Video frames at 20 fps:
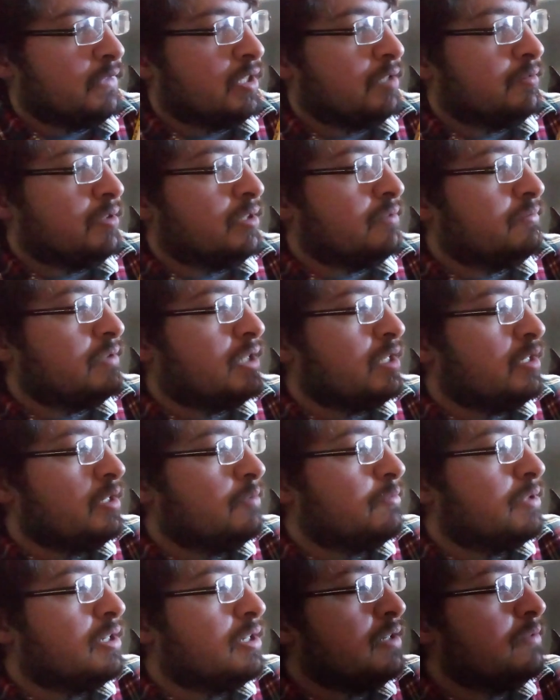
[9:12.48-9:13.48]
But
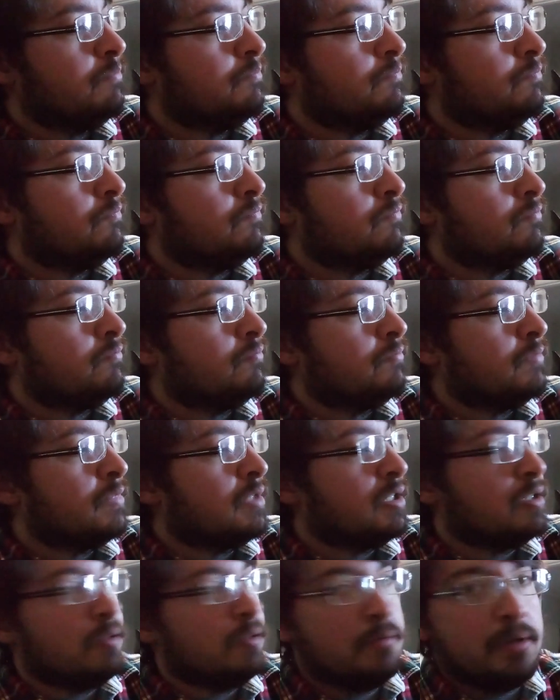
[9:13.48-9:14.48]
anyway,
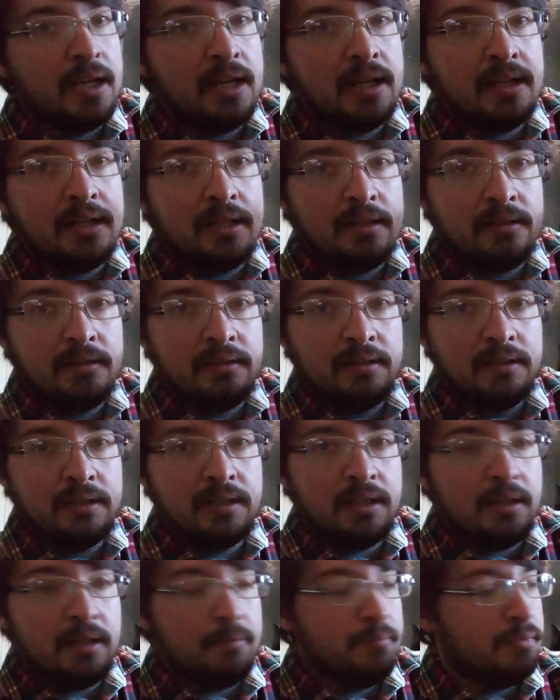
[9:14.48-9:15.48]
go ahead and
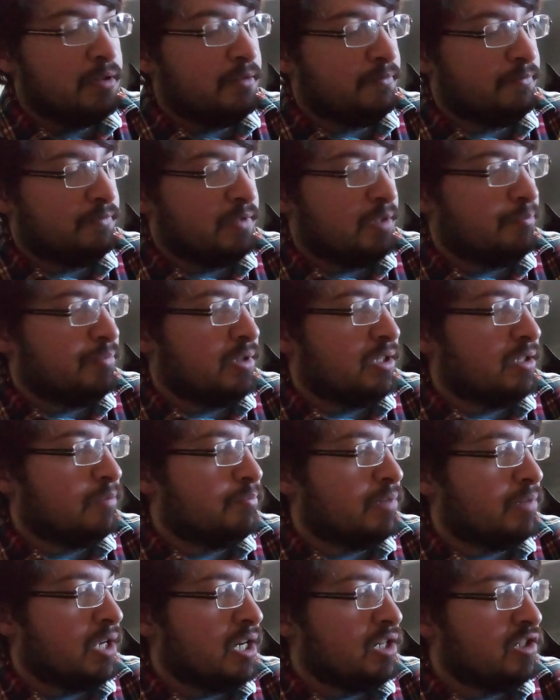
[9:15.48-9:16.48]
keep on flipping the
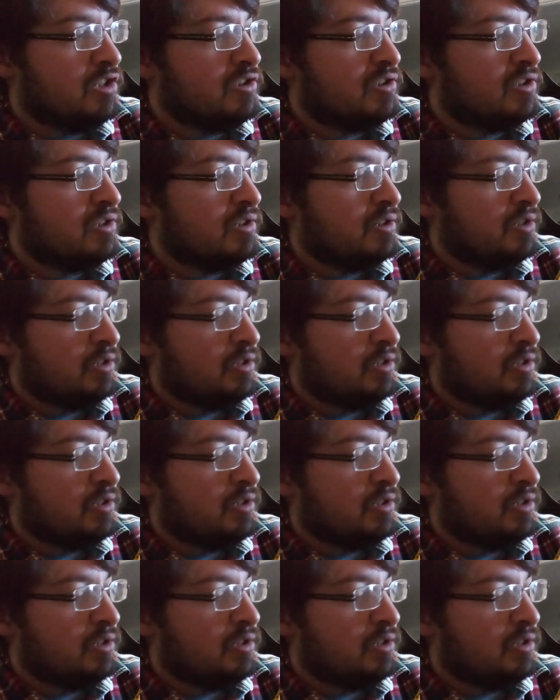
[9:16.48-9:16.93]
pages.